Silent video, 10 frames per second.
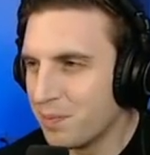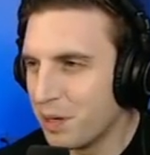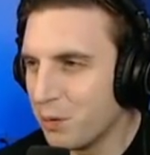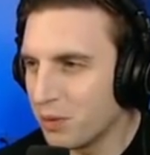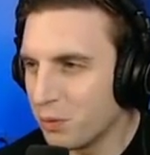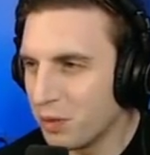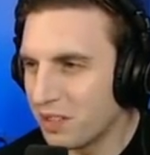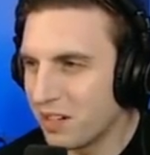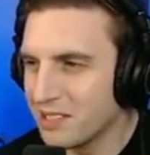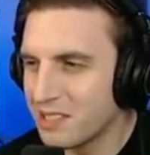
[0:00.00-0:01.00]
But
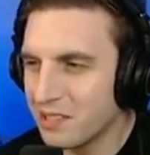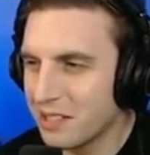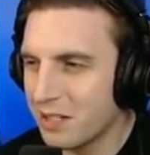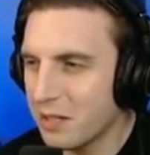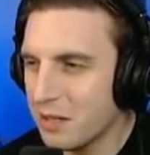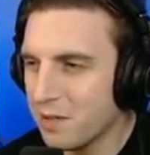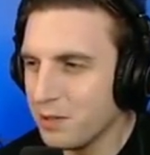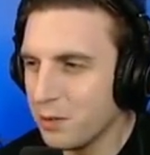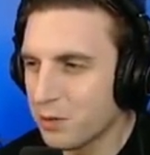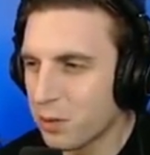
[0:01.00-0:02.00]
with Gunslinger,
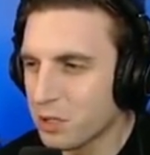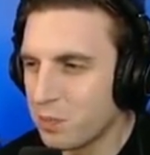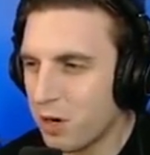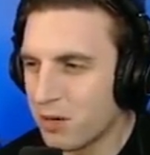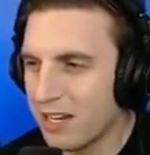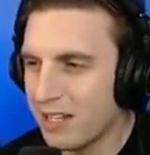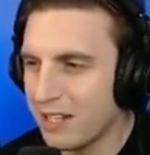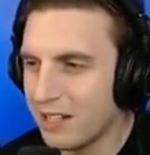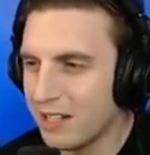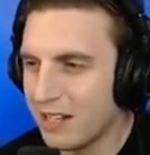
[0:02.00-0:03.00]
you throw this ball right
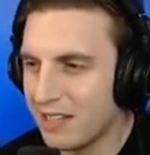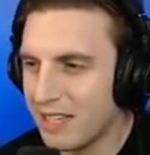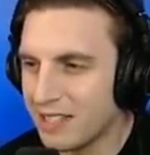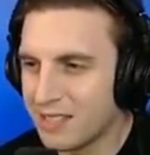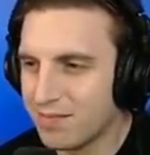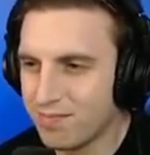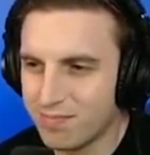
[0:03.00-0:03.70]
here, and that's